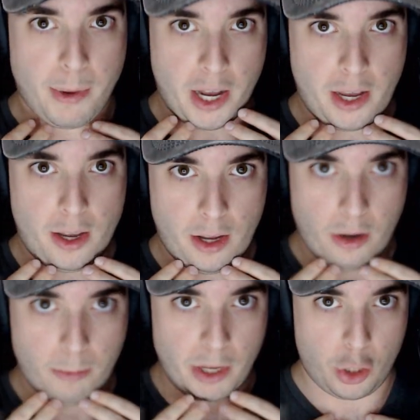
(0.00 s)
my
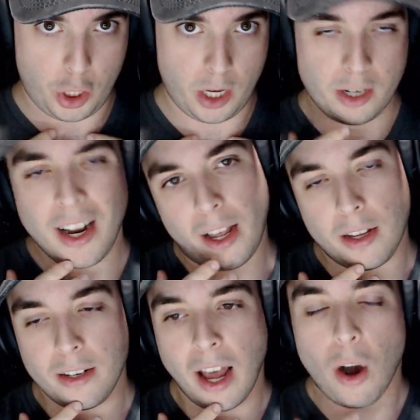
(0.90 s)
my chin,
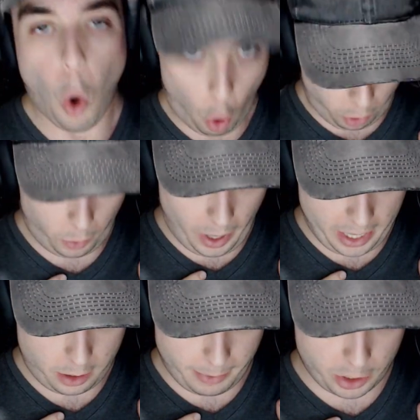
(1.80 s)
not all the
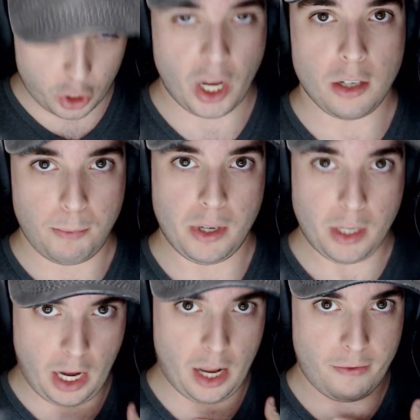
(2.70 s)
way to my chest, but
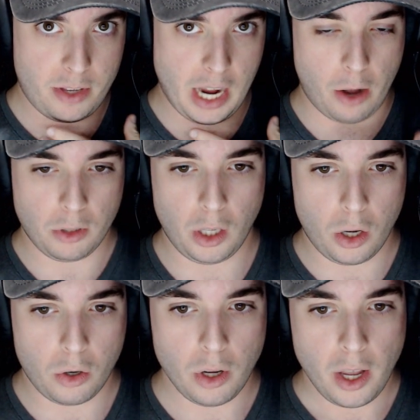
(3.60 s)
kind of down
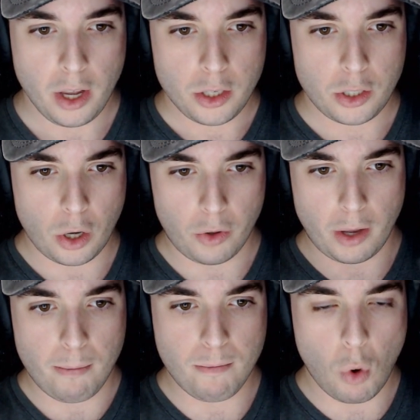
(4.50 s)
low so
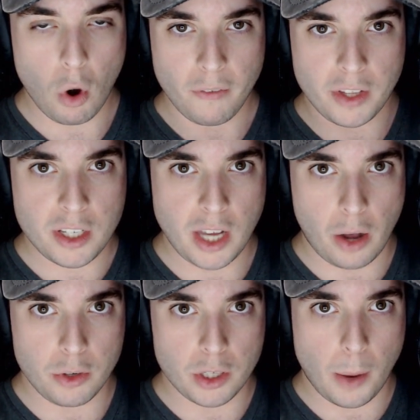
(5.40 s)
that more of the
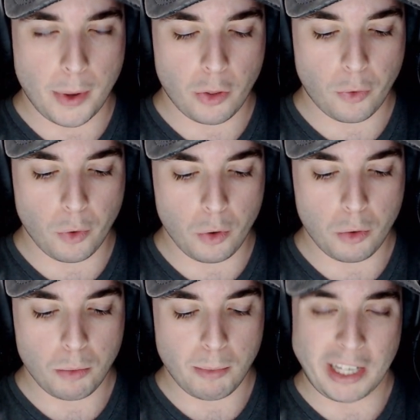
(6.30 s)
sound is coming
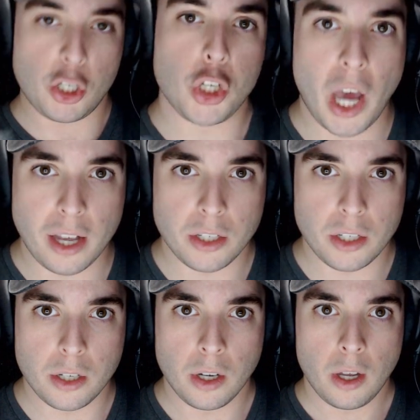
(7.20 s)
through my chest.